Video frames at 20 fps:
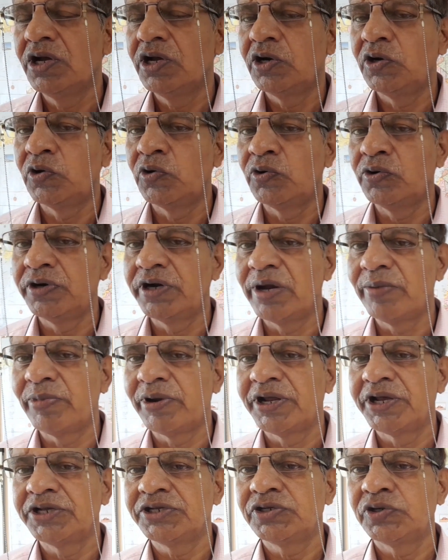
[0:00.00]
no
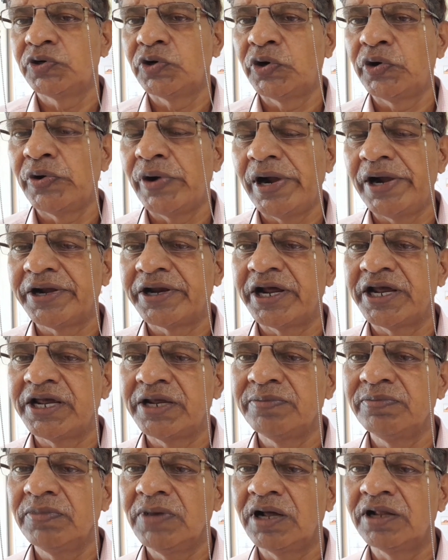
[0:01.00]
demurrage, no dwell
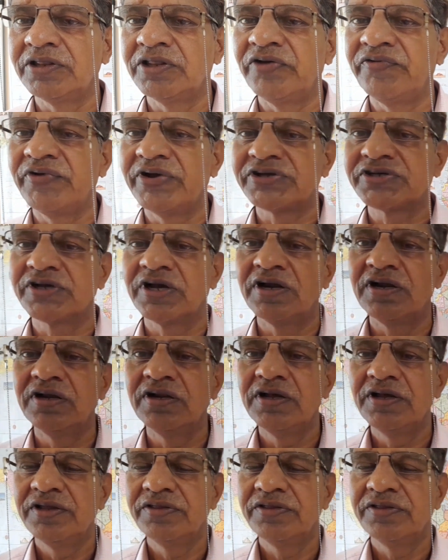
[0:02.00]
time on the vessel.